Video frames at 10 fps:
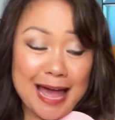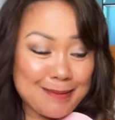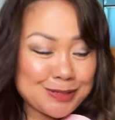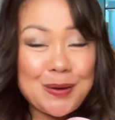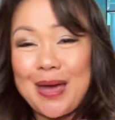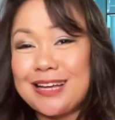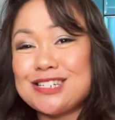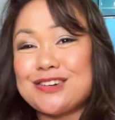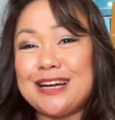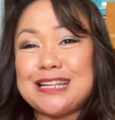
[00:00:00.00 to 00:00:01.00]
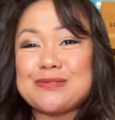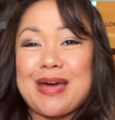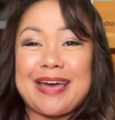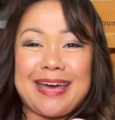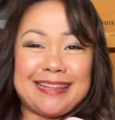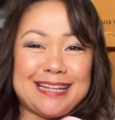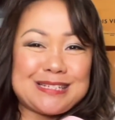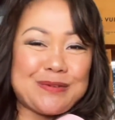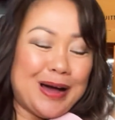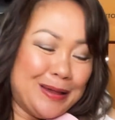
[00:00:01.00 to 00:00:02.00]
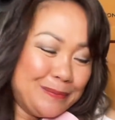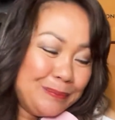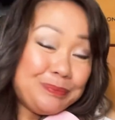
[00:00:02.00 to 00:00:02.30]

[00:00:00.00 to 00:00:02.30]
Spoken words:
I'm so extra. That's why I get this one.